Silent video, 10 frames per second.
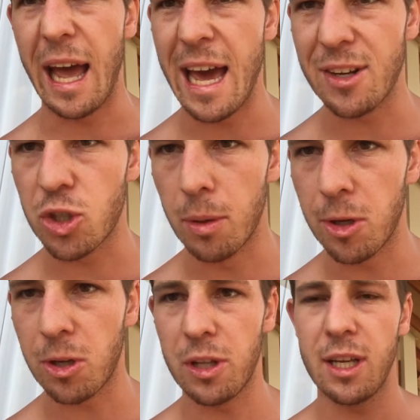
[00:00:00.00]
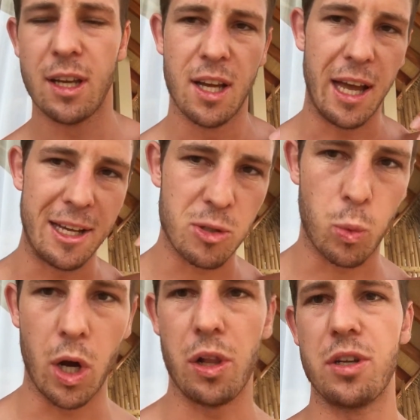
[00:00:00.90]
anatomically, as
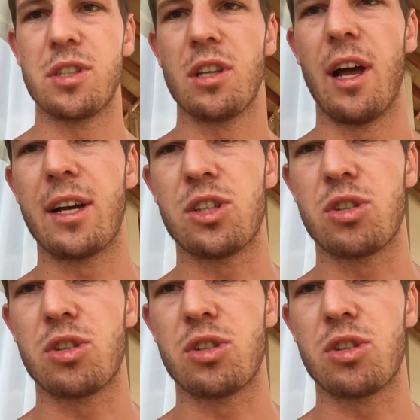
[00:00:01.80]
well as like